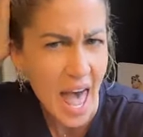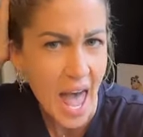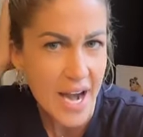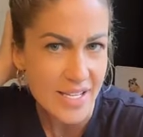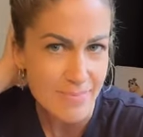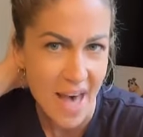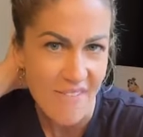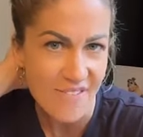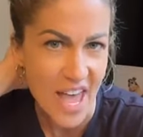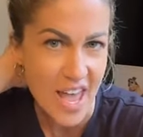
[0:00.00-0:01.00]
cat is
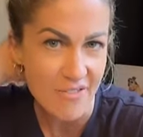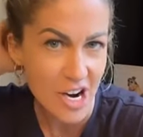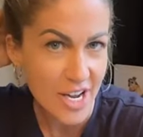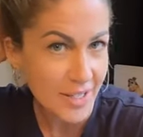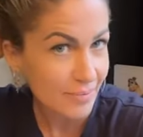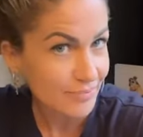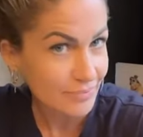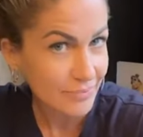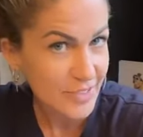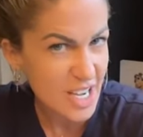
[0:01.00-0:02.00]
my favorite.
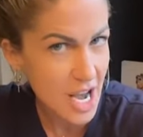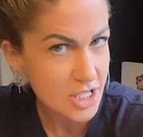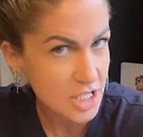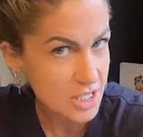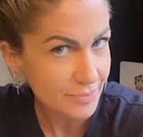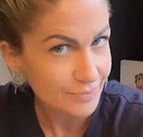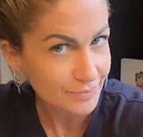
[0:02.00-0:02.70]
Yes.